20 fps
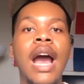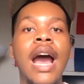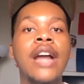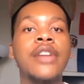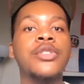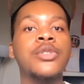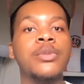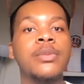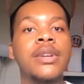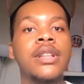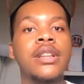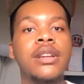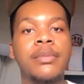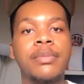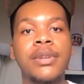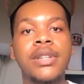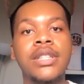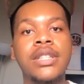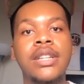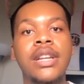I do really
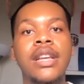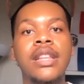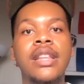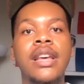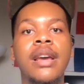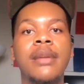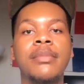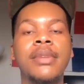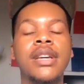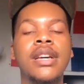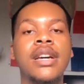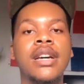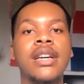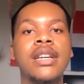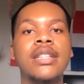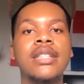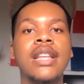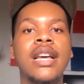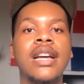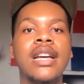appreciate that,
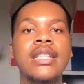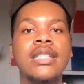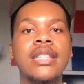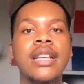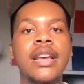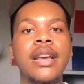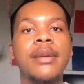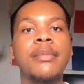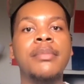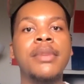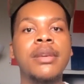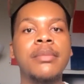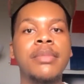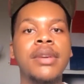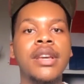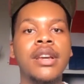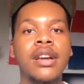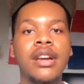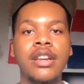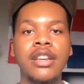because like I said, me
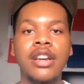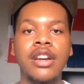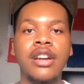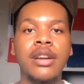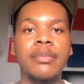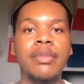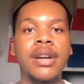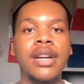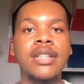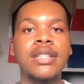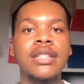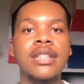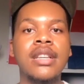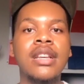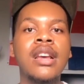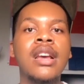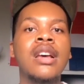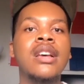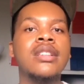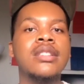being a younger person,